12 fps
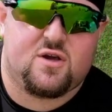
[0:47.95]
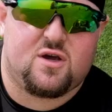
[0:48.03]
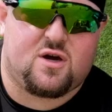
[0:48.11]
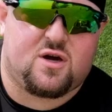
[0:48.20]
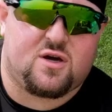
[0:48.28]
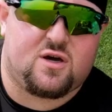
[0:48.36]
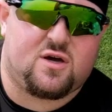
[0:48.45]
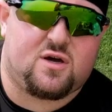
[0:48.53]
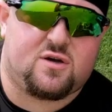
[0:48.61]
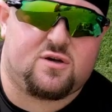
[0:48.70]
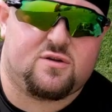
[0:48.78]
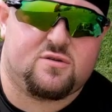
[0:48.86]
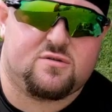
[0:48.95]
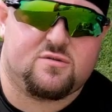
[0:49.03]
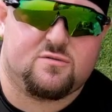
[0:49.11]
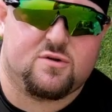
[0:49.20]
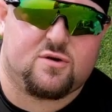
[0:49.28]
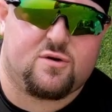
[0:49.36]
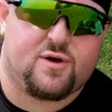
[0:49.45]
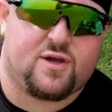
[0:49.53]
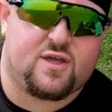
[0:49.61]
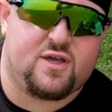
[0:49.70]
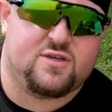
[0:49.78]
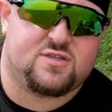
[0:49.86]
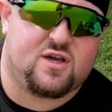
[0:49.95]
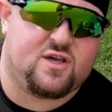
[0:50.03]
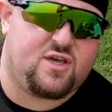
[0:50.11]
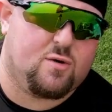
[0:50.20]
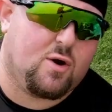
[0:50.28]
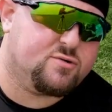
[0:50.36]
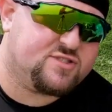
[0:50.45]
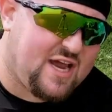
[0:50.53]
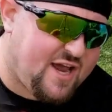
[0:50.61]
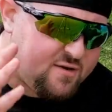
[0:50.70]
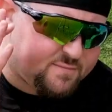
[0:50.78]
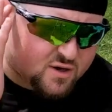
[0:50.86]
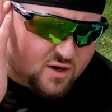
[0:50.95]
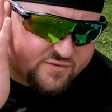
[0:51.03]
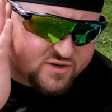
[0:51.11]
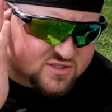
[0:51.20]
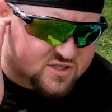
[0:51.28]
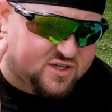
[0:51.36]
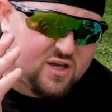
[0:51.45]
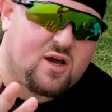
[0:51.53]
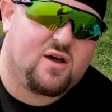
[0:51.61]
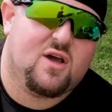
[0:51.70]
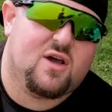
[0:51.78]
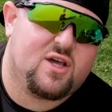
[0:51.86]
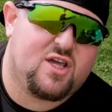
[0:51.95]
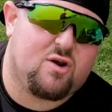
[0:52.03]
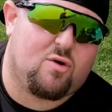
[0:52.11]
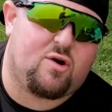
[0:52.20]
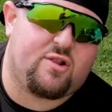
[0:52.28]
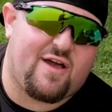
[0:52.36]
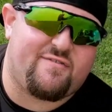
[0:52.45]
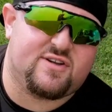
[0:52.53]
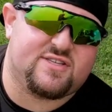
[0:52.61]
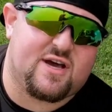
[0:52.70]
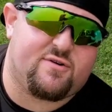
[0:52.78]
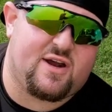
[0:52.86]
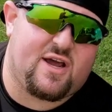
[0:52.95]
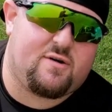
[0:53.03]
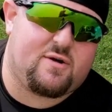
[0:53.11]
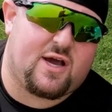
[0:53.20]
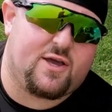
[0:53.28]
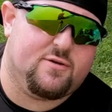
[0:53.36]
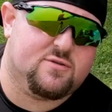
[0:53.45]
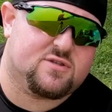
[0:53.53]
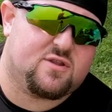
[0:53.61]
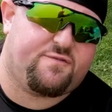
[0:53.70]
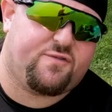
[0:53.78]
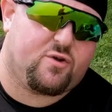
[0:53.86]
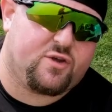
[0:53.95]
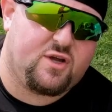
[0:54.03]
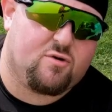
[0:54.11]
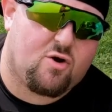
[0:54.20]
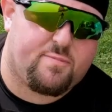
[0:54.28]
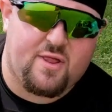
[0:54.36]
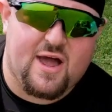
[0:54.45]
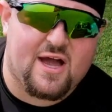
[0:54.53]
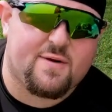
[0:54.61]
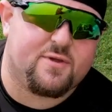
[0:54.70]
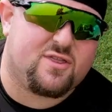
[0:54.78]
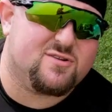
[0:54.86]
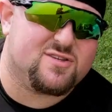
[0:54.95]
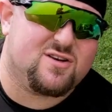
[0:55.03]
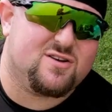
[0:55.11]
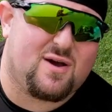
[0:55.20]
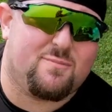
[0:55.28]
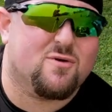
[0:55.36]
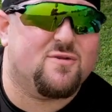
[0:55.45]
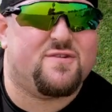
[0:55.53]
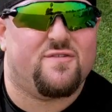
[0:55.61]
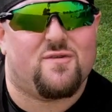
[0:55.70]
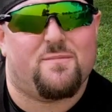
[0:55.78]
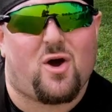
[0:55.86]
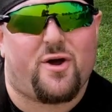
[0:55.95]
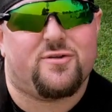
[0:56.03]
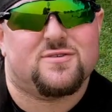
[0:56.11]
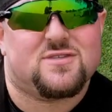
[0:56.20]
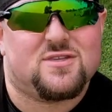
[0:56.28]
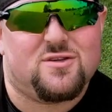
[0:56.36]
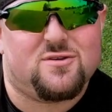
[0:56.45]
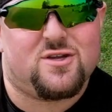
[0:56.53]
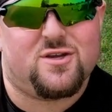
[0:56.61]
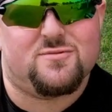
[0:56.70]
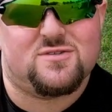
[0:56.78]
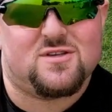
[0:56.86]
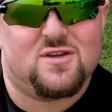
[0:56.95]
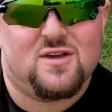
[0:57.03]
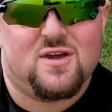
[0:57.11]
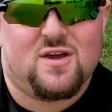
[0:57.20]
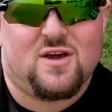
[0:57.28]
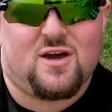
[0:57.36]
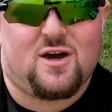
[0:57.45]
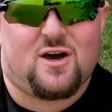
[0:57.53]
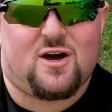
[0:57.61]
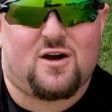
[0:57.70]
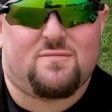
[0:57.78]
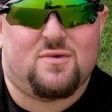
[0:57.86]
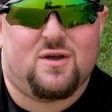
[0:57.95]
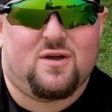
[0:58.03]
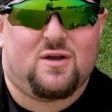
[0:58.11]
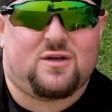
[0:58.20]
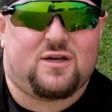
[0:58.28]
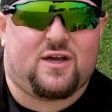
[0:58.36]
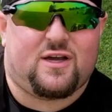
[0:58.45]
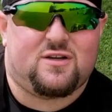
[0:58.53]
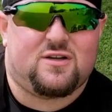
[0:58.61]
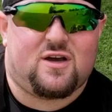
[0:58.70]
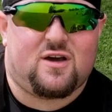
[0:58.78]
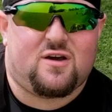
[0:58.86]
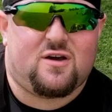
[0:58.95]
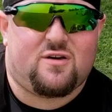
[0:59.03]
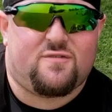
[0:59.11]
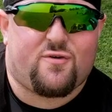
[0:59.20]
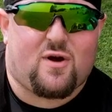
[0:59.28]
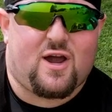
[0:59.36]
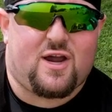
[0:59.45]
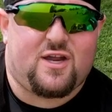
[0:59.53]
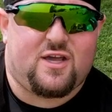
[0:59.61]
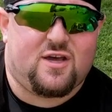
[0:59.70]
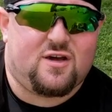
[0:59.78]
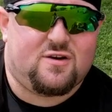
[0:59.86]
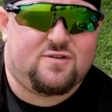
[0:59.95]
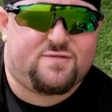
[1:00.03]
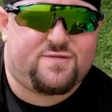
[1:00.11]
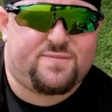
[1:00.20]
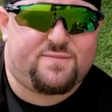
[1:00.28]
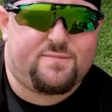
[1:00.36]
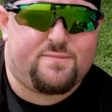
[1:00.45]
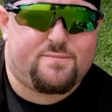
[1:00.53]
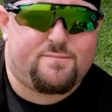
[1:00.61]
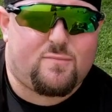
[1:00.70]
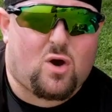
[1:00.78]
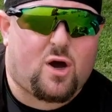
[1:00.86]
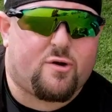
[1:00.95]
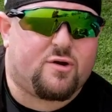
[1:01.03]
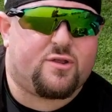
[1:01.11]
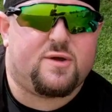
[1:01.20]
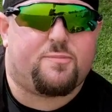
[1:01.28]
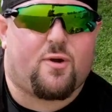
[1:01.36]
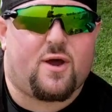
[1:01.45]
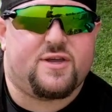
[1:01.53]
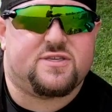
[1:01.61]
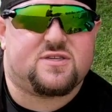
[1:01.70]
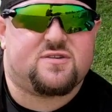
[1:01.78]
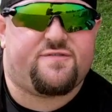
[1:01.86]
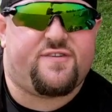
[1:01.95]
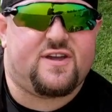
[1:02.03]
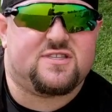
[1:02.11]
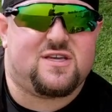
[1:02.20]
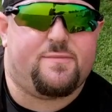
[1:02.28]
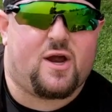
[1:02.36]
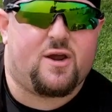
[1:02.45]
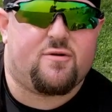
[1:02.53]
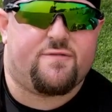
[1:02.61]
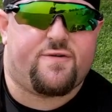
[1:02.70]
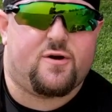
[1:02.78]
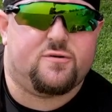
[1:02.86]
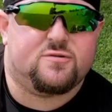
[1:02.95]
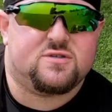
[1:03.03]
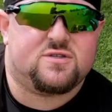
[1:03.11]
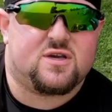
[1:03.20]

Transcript: uh, real quick, is a Hero 10. But obviously, Hero 11 is out now, and I use the full Hero Black. But there's a number of different models that you can use, um, and a variety of moderately priced fancy microphones.